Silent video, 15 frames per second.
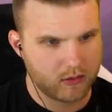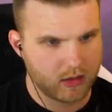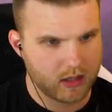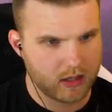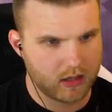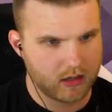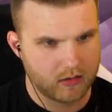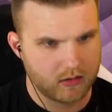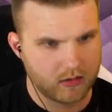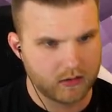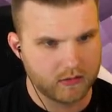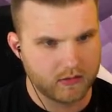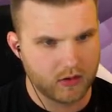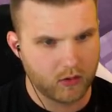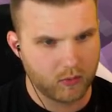I gotta
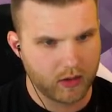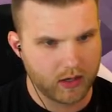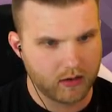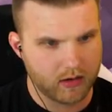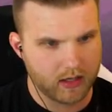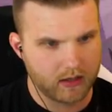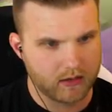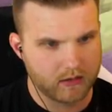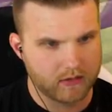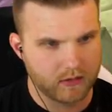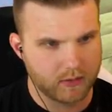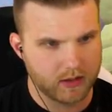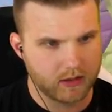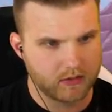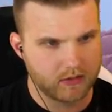there's no way, right? There's no
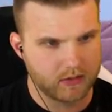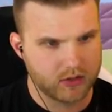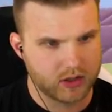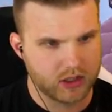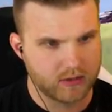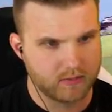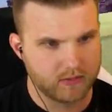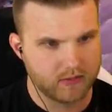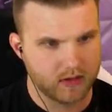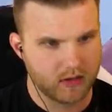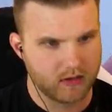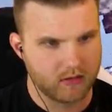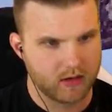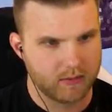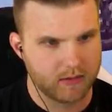way those are the jumps.
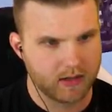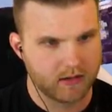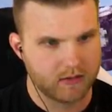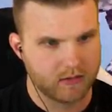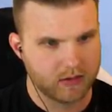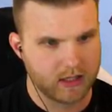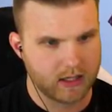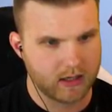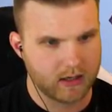No, I'm not doing that.